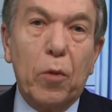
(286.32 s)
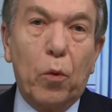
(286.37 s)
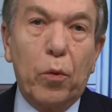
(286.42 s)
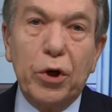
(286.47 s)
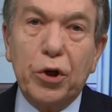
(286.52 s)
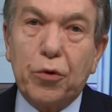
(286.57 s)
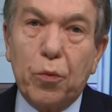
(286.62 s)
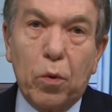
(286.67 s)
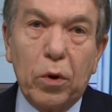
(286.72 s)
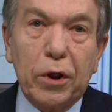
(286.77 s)
But
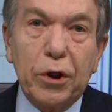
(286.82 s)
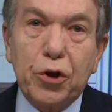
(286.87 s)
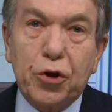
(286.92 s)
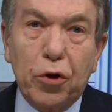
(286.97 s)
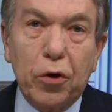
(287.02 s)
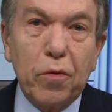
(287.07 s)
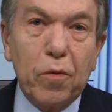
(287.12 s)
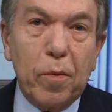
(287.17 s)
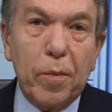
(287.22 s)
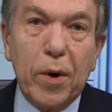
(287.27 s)
we really
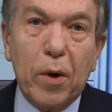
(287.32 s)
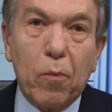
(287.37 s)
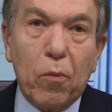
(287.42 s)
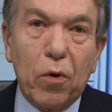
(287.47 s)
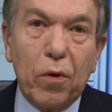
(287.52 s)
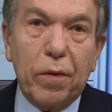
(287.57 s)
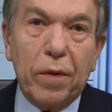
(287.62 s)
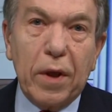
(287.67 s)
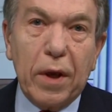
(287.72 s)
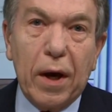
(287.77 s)
should
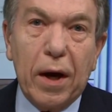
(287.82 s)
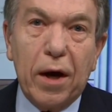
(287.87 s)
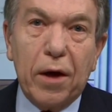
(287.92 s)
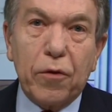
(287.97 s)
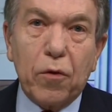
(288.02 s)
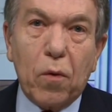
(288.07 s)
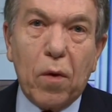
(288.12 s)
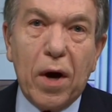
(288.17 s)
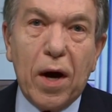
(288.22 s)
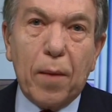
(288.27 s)
remember the
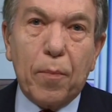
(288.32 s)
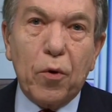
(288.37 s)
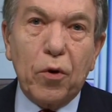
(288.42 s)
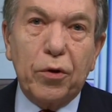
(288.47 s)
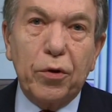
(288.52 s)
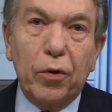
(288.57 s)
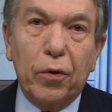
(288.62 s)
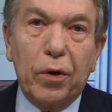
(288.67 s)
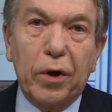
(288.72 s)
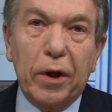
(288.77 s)
other
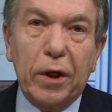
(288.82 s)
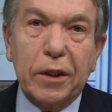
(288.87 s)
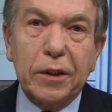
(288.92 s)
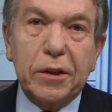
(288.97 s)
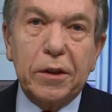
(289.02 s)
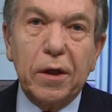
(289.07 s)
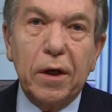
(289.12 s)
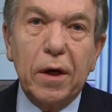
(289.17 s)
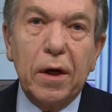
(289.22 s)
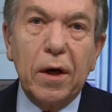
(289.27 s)

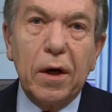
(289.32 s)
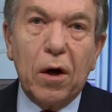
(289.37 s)
opportunities